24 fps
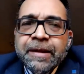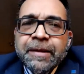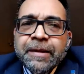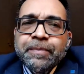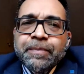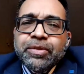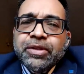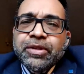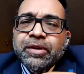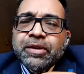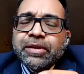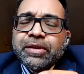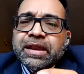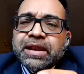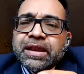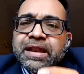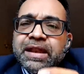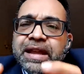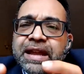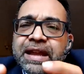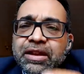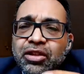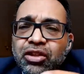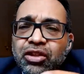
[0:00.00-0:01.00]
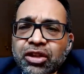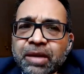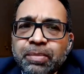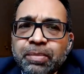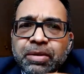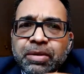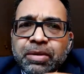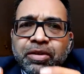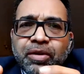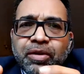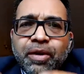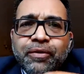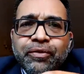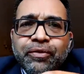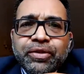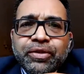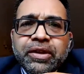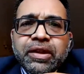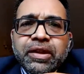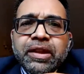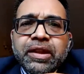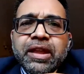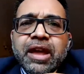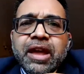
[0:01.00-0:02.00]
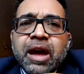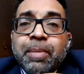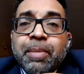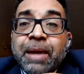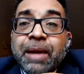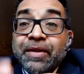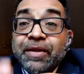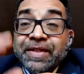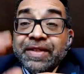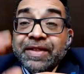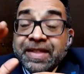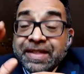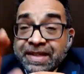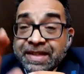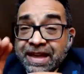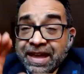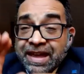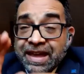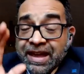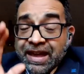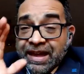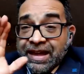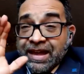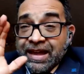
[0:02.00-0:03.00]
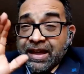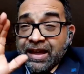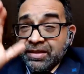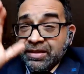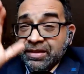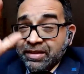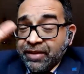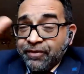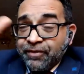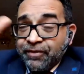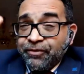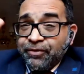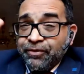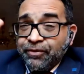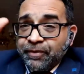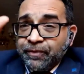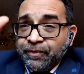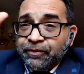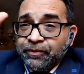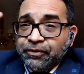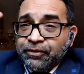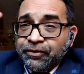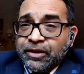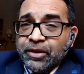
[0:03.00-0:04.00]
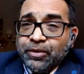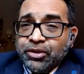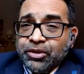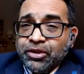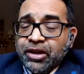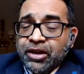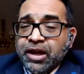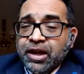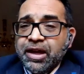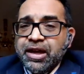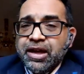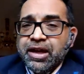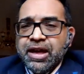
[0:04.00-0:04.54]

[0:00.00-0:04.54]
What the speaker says: So leadership is often about seeing a different future.